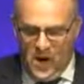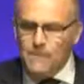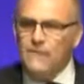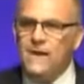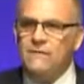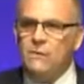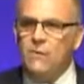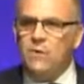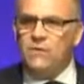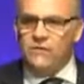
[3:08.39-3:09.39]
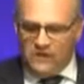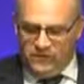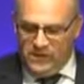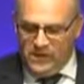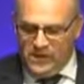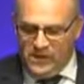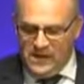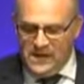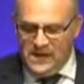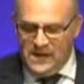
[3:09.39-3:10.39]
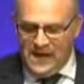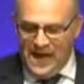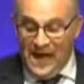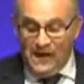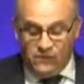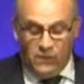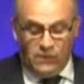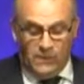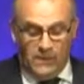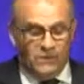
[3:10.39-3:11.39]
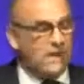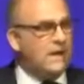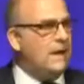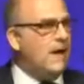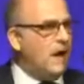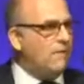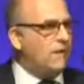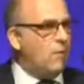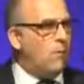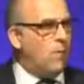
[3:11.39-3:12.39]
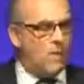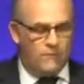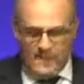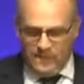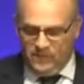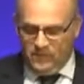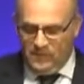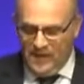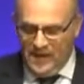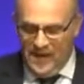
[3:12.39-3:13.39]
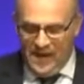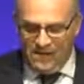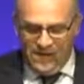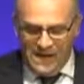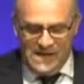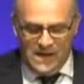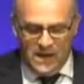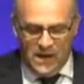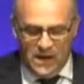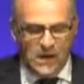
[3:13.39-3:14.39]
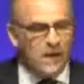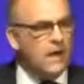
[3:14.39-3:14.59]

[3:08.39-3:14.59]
I believe the world sees the UK, as do especially other Commonwealth members, as a leader,